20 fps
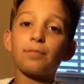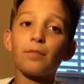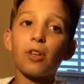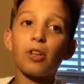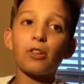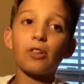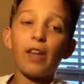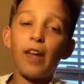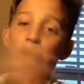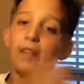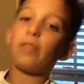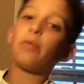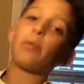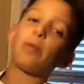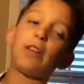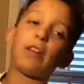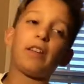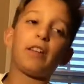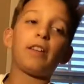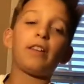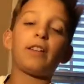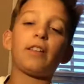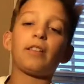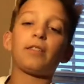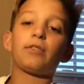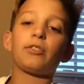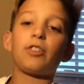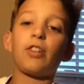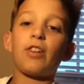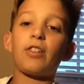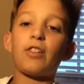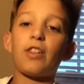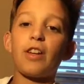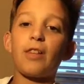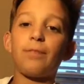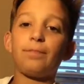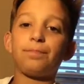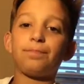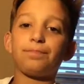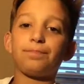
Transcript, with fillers: or last weekend should I say